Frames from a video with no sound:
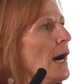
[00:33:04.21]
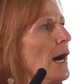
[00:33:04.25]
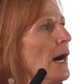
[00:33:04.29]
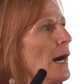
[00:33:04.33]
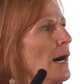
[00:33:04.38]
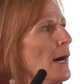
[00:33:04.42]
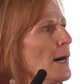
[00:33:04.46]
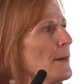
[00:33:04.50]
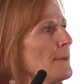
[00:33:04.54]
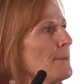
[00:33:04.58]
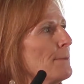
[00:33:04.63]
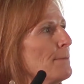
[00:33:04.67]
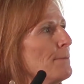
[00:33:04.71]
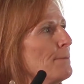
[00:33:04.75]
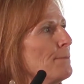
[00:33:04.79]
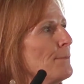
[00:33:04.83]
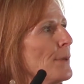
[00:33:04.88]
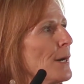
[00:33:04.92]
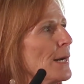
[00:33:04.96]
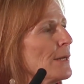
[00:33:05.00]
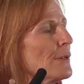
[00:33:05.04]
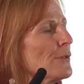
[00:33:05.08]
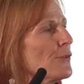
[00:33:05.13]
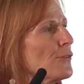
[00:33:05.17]

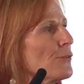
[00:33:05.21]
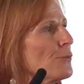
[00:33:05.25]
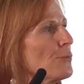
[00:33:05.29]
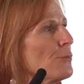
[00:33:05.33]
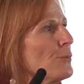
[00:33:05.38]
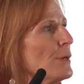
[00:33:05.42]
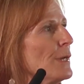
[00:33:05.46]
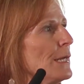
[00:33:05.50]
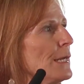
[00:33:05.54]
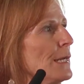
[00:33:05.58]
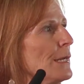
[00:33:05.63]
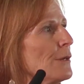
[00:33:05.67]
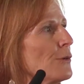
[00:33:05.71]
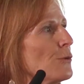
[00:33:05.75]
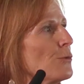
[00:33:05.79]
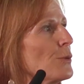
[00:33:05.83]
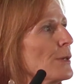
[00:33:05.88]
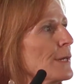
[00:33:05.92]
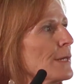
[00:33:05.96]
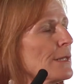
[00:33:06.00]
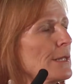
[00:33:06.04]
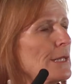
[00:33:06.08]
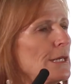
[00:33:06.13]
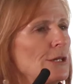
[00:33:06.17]
But we
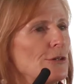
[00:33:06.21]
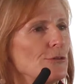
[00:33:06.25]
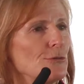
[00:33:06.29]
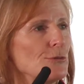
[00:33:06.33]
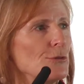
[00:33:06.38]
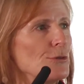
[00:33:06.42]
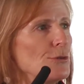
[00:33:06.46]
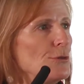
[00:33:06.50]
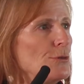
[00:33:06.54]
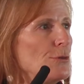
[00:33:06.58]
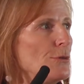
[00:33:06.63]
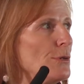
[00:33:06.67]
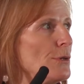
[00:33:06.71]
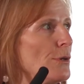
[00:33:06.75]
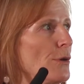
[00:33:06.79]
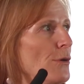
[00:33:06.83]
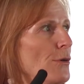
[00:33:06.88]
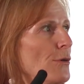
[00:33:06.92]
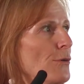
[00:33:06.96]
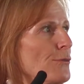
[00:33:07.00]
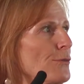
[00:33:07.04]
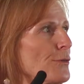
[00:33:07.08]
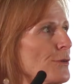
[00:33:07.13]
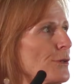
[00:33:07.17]
quickly grew
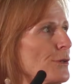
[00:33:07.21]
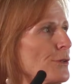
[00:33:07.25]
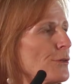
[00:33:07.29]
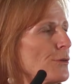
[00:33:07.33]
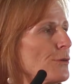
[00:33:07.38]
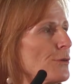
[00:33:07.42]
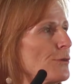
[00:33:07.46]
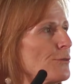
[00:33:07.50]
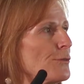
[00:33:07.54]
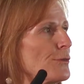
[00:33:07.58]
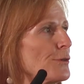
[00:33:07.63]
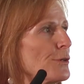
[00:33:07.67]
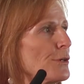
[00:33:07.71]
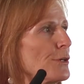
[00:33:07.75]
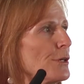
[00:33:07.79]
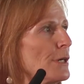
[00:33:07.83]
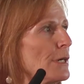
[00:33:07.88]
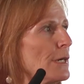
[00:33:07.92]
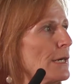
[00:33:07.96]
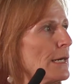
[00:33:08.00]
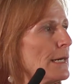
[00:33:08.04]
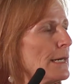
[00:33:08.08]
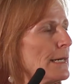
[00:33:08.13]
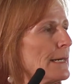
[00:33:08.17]
over and
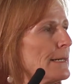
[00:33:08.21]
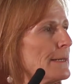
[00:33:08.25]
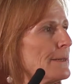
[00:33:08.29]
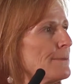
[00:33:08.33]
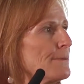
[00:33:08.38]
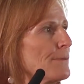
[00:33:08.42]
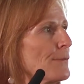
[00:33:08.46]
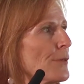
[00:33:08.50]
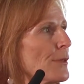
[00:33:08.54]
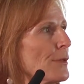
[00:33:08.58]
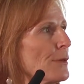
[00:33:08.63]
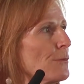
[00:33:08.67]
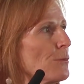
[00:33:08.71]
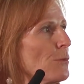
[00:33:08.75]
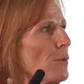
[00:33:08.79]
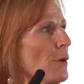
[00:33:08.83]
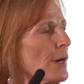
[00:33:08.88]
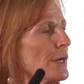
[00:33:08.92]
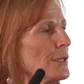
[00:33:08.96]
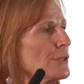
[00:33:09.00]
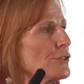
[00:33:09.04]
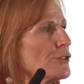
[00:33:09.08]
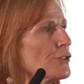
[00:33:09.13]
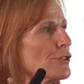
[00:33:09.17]
over the
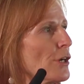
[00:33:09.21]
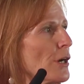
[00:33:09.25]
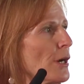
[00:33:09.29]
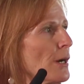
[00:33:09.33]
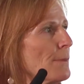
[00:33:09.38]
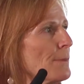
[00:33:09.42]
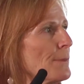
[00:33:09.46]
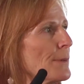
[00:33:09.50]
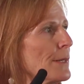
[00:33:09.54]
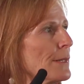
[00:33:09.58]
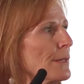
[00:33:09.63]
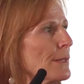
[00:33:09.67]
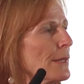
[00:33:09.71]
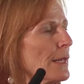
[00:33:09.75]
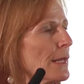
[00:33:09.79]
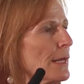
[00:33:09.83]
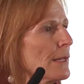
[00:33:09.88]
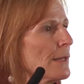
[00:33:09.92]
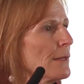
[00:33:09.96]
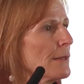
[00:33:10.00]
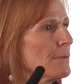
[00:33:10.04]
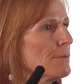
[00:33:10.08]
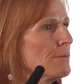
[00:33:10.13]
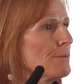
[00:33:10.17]
wine shop, and
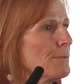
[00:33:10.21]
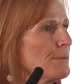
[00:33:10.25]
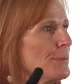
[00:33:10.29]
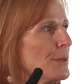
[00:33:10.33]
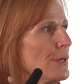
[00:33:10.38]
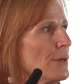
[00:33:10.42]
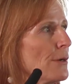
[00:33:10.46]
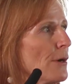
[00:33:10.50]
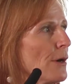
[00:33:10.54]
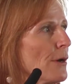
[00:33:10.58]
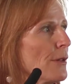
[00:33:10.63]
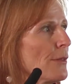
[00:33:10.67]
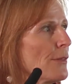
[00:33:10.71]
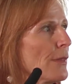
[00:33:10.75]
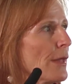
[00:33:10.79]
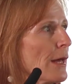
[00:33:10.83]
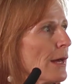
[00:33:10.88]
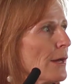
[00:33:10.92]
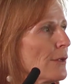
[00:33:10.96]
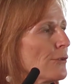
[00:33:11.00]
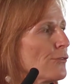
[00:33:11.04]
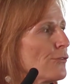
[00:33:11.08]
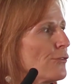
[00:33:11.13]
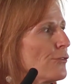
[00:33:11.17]
then beyond
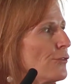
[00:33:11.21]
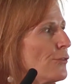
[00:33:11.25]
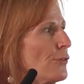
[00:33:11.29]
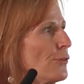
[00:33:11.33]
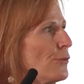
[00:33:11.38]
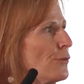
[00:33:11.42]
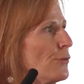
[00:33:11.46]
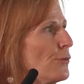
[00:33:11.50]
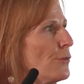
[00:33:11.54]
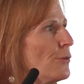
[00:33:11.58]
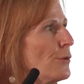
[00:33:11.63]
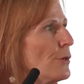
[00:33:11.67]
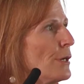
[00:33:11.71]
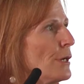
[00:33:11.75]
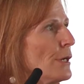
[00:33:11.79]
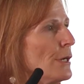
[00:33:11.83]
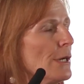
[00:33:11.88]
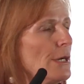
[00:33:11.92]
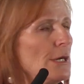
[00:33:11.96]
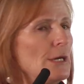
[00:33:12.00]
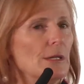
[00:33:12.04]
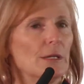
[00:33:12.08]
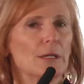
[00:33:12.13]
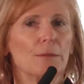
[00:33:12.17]
that to
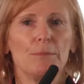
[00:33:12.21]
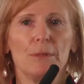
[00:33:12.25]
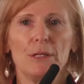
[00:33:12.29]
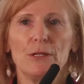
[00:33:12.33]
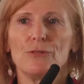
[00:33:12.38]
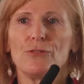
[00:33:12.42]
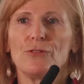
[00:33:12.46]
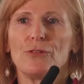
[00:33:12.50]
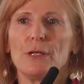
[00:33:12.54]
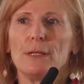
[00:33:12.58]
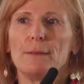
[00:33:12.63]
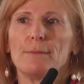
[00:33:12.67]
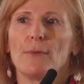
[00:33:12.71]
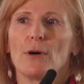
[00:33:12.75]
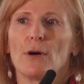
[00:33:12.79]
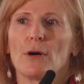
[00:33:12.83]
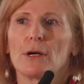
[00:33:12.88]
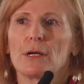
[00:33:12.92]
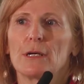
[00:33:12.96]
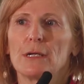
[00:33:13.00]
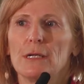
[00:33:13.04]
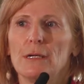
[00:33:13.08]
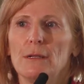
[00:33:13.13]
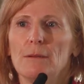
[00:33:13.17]
the BC
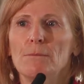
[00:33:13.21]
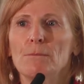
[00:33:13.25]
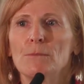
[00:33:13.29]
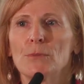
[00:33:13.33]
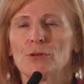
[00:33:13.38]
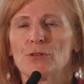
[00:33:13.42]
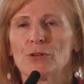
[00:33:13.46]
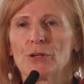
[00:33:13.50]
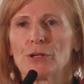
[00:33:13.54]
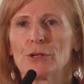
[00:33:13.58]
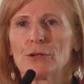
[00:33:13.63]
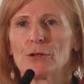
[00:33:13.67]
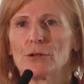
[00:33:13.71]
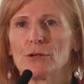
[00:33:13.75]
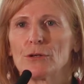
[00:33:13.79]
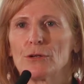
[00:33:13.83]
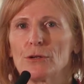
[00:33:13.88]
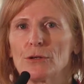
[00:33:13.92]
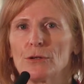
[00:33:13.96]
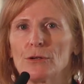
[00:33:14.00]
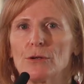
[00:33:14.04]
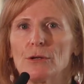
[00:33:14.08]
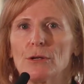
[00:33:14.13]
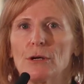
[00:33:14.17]
market, in
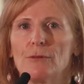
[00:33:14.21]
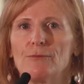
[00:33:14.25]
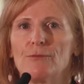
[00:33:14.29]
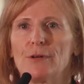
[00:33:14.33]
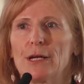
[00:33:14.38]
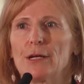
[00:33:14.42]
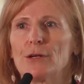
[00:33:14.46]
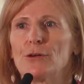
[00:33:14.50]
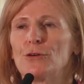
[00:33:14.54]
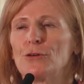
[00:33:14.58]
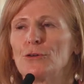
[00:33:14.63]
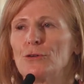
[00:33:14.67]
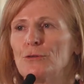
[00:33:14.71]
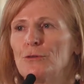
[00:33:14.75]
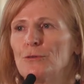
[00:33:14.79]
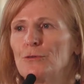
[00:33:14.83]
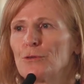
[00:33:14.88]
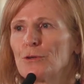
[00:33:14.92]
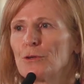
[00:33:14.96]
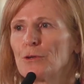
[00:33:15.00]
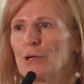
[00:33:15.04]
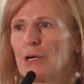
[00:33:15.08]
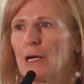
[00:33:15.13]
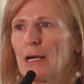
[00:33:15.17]
particular
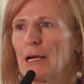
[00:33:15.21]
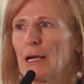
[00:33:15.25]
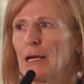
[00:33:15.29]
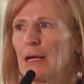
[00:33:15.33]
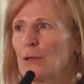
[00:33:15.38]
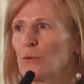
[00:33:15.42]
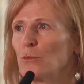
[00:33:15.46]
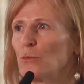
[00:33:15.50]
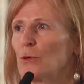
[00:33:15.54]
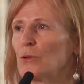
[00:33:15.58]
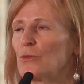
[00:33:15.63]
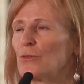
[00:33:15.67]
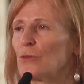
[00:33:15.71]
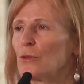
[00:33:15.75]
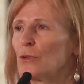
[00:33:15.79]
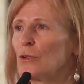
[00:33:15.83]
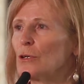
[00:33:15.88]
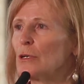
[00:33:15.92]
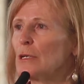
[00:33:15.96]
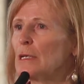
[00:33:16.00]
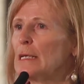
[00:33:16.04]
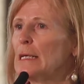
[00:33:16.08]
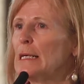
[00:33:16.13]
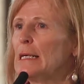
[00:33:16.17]
Vancouver and
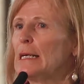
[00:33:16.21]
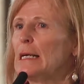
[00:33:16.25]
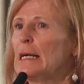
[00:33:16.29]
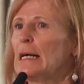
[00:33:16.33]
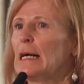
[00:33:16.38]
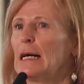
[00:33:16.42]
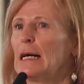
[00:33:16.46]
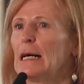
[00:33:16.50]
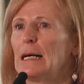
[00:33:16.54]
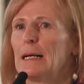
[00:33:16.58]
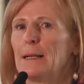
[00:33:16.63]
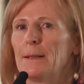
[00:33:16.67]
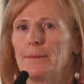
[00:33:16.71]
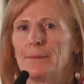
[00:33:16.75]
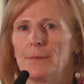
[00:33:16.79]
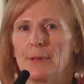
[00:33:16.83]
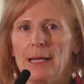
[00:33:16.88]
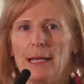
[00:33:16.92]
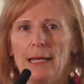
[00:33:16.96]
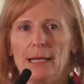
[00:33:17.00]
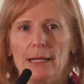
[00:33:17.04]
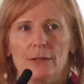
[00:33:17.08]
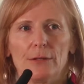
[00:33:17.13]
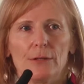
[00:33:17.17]
Whistler.
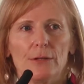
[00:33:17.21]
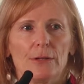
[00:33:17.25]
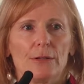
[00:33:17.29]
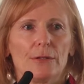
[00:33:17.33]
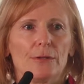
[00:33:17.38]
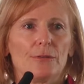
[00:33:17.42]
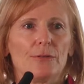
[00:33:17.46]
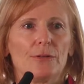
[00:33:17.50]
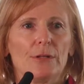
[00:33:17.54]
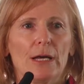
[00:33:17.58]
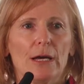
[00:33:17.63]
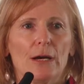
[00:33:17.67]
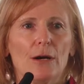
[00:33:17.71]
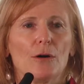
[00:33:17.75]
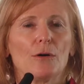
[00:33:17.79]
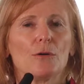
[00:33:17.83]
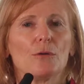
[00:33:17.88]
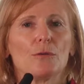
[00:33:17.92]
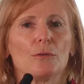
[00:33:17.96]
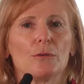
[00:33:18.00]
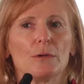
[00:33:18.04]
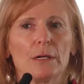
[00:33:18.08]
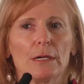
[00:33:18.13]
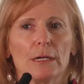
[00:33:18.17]
And
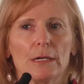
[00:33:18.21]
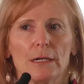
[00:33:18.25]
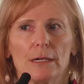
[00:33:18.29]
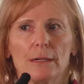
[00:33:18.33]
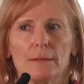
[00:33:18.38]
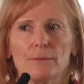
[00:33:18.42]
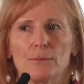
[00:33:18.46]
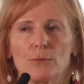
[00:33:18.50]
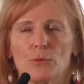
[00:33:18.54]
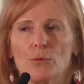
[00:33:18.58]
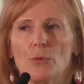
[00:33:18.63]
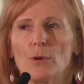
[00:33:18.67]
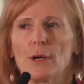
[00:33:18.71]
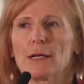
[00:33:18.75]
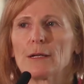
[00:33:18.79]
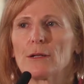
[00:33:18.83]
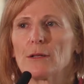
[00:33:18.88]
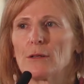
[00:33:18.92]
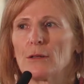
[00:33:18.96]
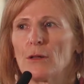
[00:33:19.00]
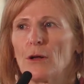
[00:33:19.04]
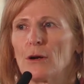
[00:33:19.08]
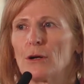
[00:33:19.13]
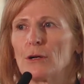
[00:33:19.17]
now
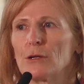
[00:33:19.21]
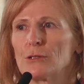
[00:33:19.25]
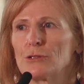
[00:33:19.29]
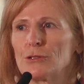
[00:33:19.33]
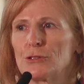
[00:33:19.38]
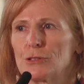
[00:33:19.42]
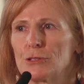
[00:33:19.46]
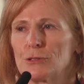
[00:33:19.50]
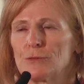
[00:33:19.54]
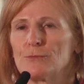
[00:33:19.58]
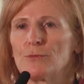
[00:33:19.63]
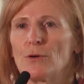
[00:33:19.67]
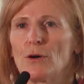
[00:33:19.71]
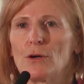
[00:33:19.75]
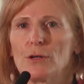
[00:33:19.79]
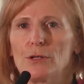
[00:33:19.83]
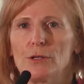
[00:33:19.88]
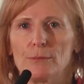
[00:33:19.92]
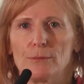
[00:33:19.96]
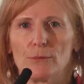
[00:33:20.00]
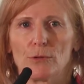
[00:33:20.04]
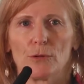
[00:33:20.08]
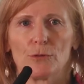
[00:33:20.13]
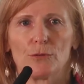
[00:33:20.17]
quite a large
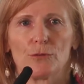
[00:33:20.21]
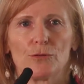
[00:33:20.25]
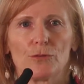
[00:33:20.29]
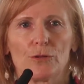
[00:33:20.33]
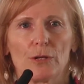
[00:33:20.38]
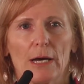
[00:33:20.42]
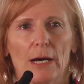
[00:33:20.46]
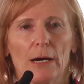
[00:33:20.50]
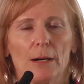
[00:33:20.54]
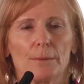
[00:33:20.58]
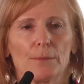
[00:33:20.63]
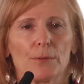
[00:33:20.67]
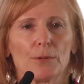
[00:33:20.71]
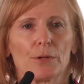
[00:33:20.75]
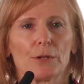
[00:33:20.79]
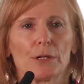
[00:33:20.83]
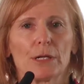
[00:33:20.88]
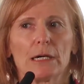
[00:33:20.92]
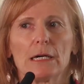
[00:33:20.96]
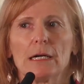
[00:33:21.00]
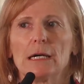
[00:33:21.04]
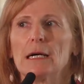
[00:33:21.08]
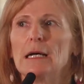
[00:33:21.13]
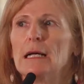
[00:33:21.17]
volume goes to
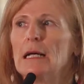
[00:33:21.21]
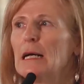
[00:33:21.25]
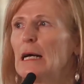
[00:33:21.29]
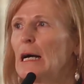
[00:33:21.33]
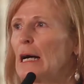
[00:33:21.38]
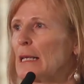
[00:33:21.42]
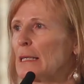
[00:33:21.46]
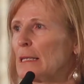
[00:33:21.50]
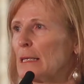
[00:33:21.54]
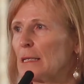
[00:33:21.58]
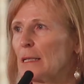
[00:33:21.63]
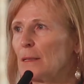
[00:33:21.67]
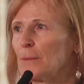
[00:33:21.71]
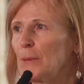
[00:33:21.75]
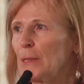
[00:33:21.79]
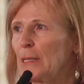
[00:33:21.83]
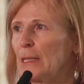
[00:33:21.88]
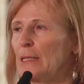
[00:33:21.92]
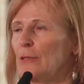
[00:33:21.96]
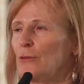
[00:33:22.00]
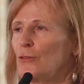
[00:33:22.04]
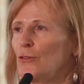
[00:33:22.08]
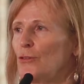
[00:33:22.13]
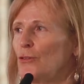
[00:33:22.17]
Alberta, a little
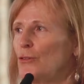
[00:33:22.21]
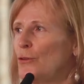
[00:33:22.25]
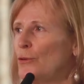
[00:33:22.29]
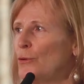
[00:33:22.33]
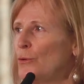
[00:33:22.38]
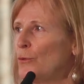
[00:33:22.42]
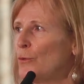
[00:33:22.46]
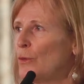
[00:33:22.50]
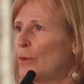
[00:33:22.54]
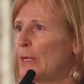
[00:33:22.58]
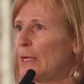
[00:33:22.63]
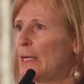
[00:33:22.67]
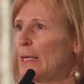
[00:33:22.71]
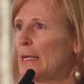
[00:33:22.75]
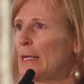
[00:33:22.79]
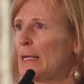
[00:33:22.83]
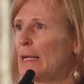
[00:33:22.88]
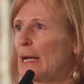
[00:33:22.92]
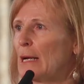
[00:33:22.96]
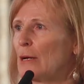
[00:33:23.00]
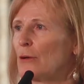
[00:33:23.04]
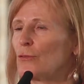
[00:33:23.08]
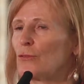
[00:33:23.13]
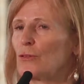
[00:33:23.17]
bit into
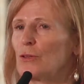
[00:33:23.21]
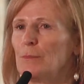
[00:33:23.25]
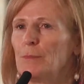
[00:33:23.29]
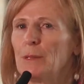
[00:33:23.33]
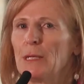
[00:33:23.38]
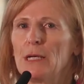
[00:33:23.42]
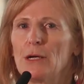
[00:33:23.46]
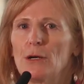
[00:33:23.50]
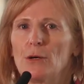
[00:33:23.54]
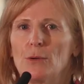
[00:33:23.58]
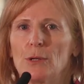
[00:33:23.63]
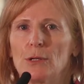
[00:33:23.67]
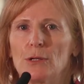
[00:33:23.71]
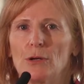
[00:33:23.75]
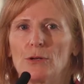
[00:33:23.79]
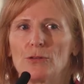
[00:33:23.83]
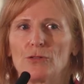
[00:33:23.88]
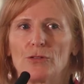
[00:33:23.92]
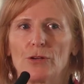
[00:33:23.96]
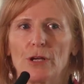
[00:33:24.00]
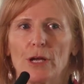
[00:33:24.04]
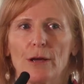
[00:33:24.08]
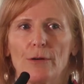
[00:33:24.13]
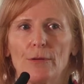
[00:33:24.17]
the LCBO in
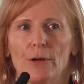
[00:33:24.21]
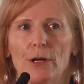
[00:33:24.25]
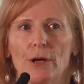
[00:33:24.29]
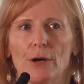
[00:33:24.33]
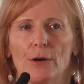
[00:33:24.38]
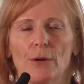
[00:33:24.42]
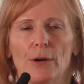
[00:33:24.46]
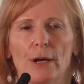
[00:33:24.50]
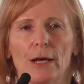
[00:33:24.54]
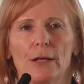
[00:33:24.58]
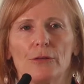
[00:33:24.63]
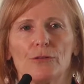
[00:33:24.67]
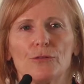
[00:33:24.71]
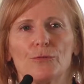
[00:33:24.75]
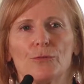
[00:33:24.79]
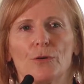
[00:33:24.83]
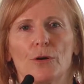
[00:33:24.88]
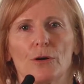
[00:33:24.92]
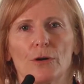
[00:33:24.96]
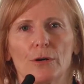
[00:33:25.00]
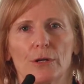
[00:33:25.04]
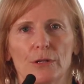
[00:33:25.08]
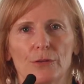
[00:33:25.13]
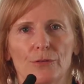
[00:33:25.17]
Ontario, as
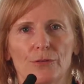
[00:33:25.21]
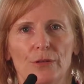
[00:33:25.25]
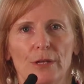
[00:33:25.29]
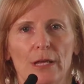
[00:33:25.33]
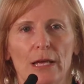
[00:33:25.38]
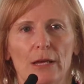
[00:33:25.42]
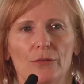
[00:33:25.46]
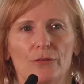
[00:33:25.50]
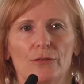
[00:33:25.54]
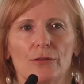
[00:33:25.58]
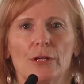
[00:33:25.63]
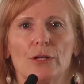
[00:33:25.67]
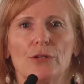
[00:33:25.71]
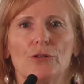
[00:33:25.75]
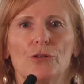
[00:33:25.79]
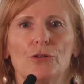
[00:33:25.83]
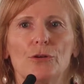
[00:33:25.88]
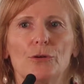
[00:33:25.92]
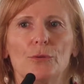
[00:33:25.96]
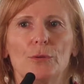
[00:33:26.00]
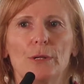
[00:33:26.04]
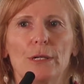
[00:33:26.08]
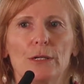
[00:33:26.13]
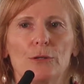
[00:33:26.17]
far as the
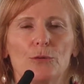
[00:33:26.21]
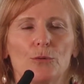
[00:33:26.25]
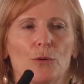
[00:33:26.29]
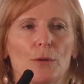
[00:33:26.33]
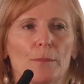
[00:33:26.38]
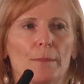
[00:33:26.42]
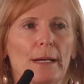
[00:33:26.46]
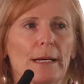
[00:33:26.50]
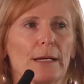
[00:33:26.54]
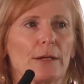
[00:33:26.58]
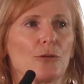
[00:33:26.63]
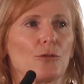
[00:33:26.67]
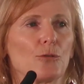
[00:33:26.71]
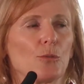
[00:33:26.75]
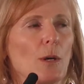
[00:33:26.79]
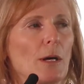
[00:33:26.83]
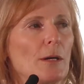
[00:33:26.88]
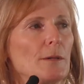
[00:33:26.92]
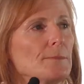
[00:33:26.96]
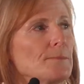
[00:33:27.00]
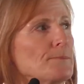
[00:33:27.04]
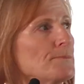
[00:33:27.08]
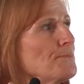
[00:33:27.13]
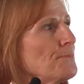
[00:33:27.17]
SAQ in Quebec as
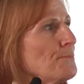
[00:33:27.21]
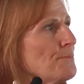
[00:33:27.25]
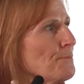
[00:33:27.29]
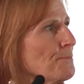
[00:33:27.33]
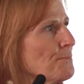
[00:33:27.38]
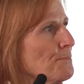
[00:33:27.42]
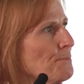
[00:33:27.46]
well.